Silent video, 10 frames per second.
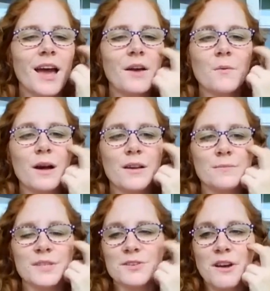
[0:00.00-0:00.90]
I
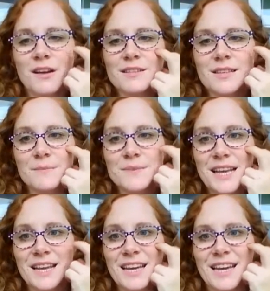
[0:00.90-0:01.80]
welcome new concepts
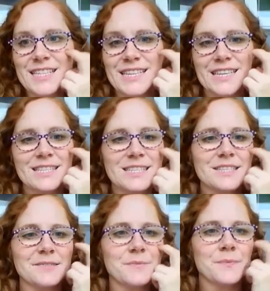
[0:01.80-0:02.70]
and
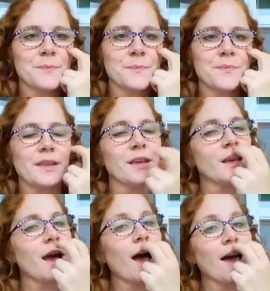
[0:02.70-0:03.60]
ideas.
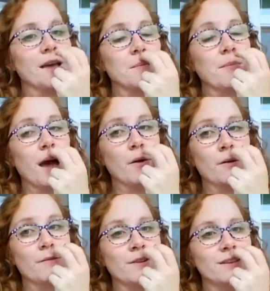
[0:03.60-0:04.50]
I am
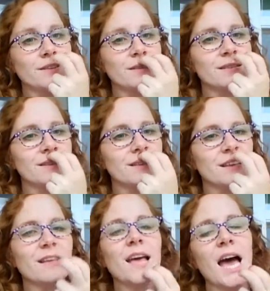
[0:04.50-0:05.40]
powerful.
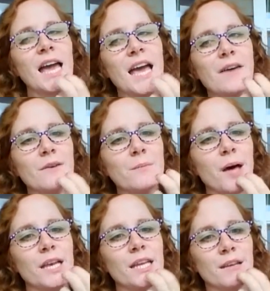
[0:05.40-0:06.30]
I have a
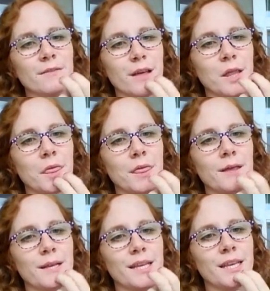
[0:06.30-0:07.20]
body of health.
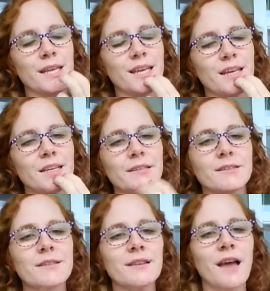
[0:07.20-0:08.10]

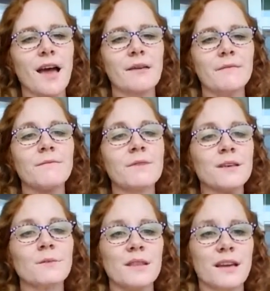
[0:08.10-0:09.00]
I am
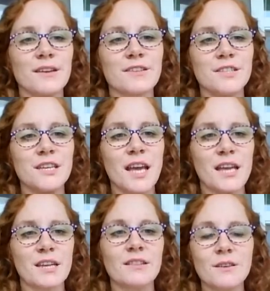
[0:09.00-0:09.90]
filled with energy
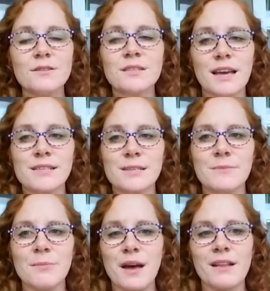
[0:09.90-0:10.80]
and
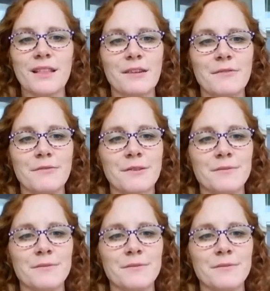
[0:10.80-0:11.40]
enthusiasm about life.